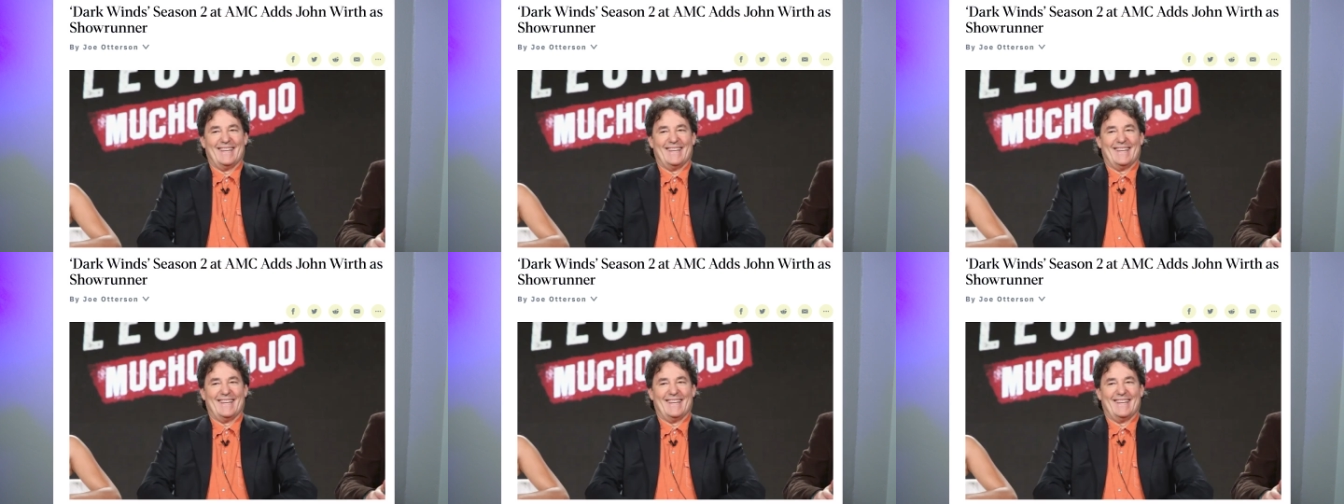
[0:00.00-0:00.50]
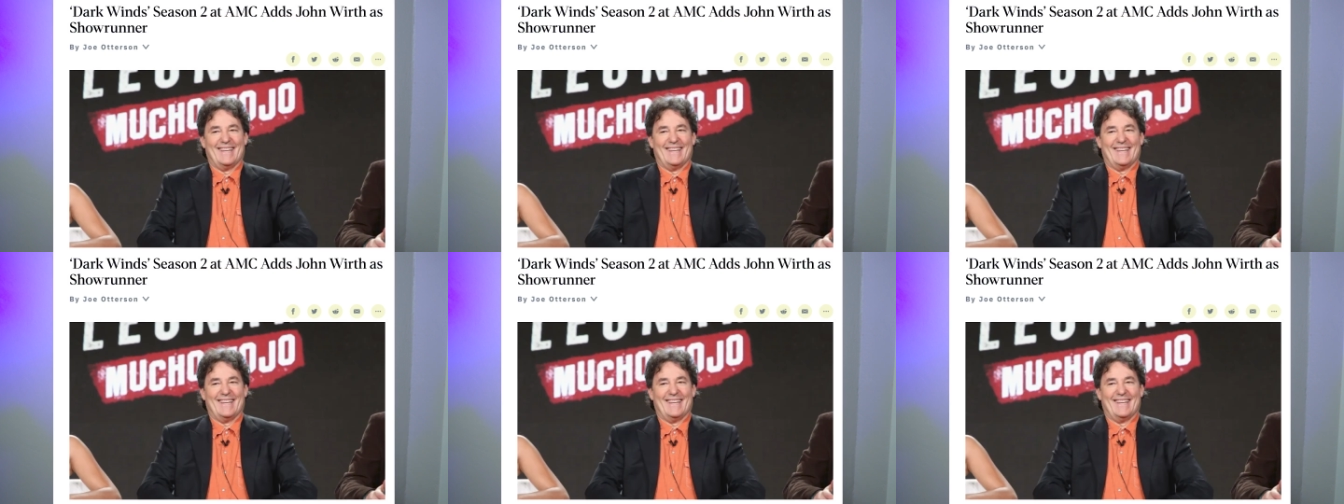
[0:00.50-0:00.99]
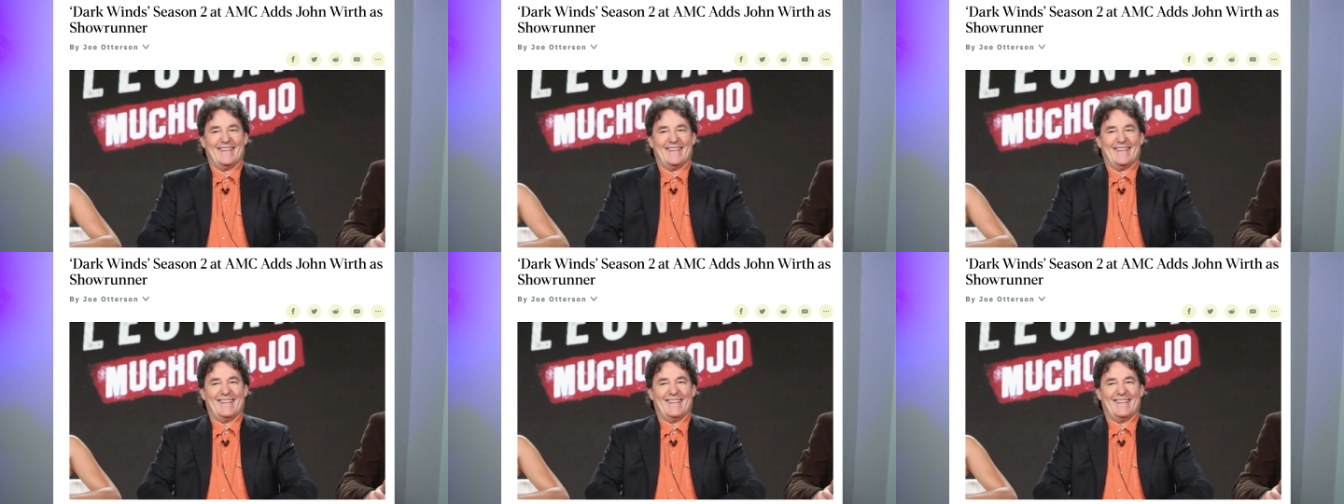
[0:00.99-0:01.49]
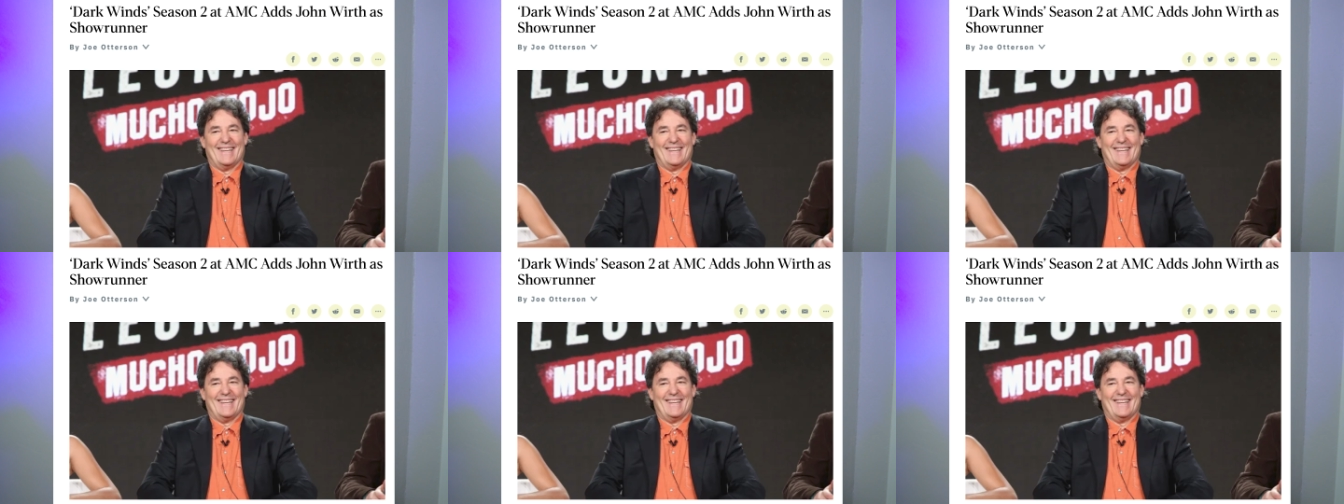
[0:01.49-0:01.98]
He did Hell's on Wheels,
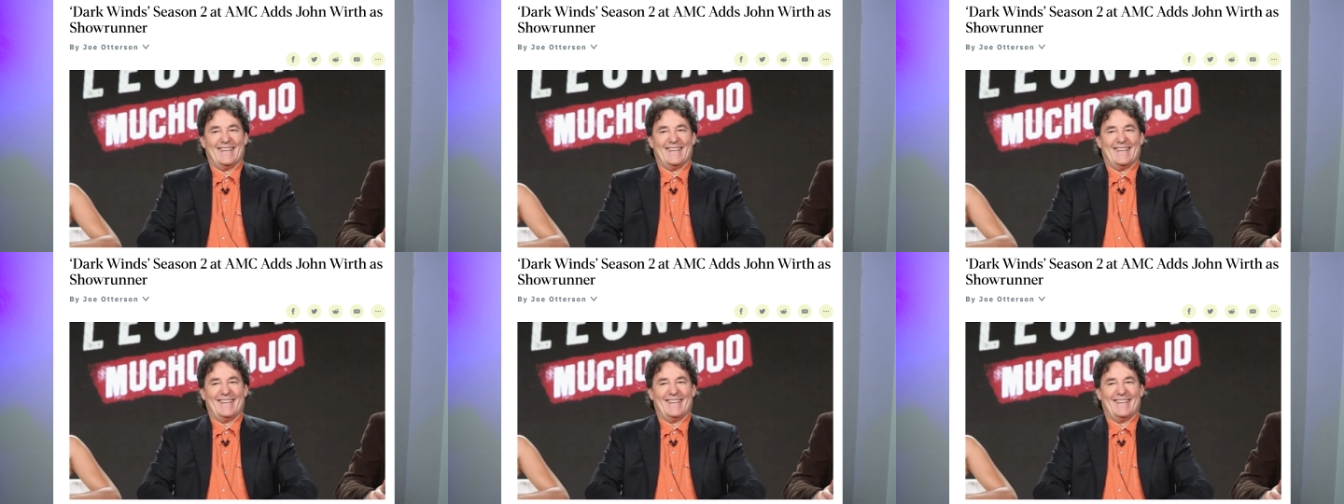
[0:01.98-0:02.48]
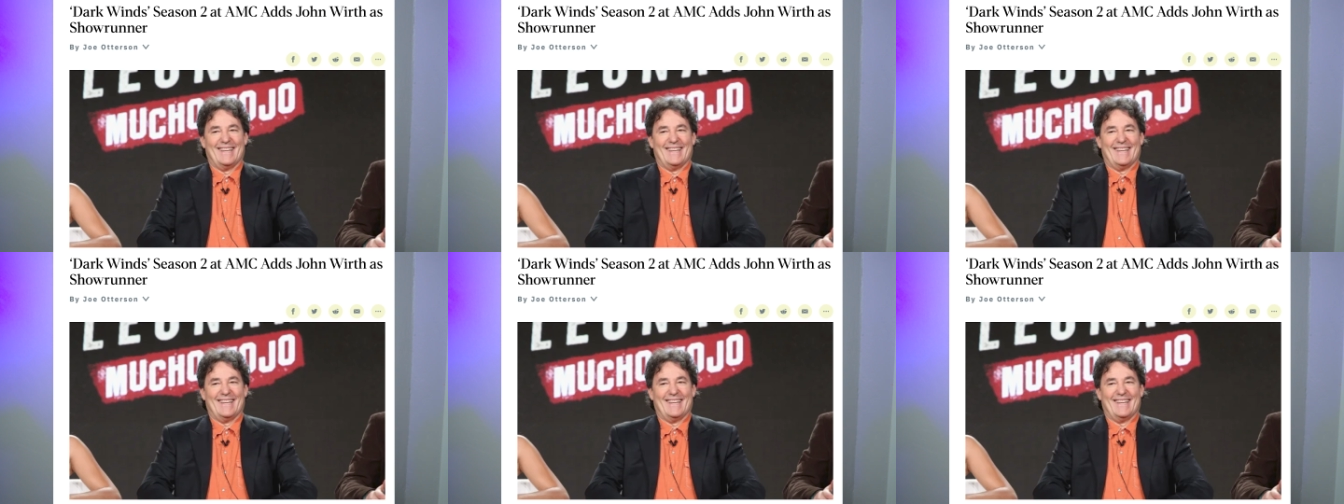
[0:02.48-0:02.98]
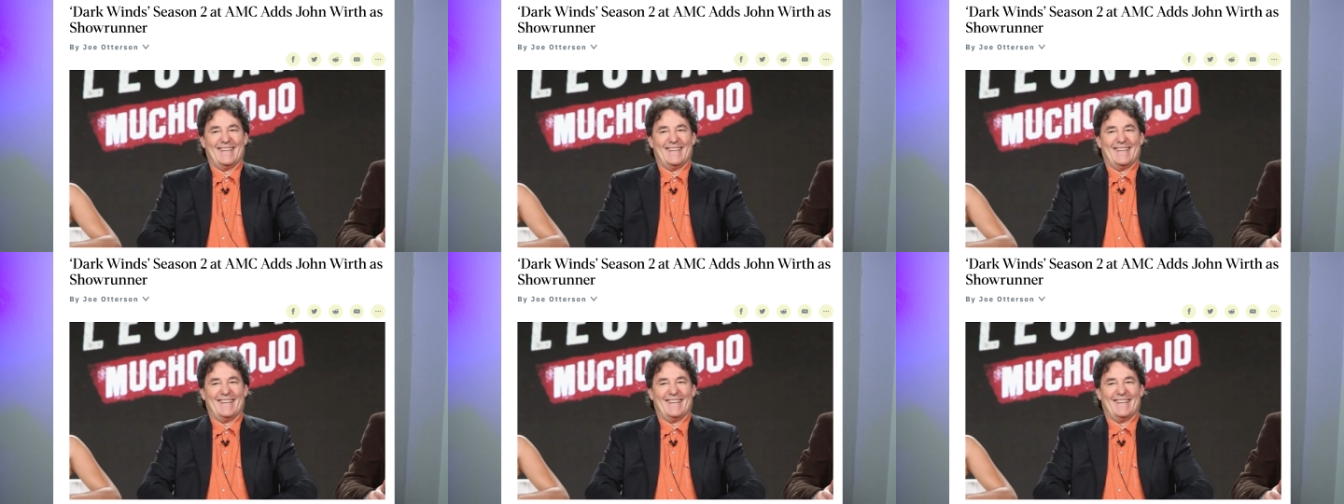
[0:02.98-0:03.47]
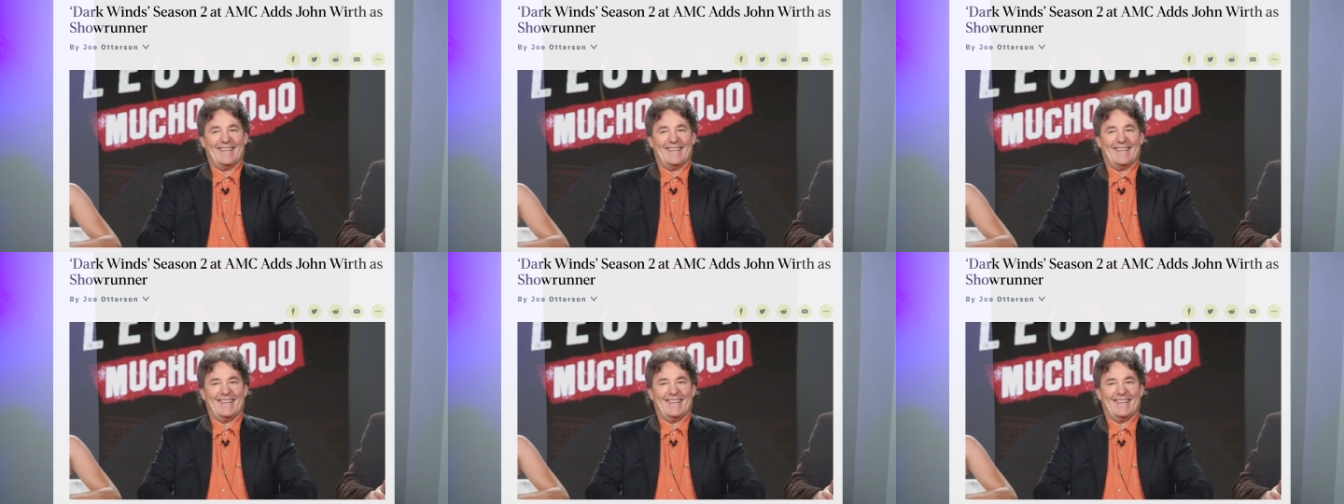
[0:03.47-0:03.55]
which was also done by AMC.